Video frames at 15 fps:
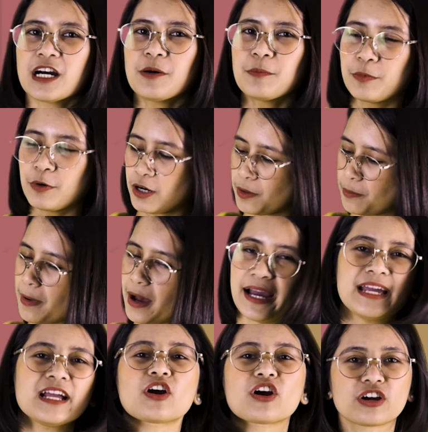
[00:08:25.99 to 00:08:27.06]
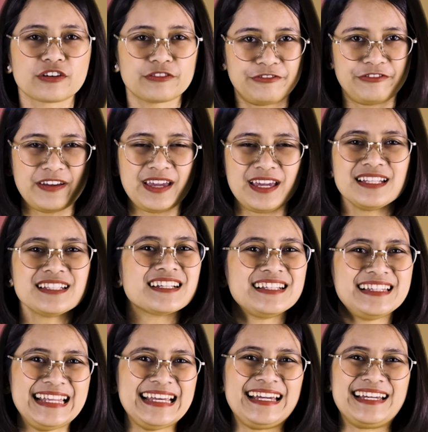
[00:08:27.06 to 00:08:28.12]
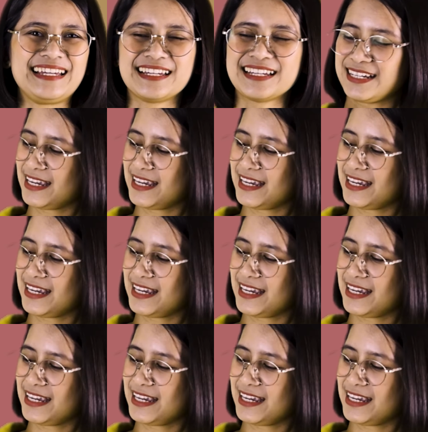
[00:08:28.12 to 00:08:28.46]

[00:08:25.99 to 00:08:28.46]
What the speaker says: a book by Hervè Tullet.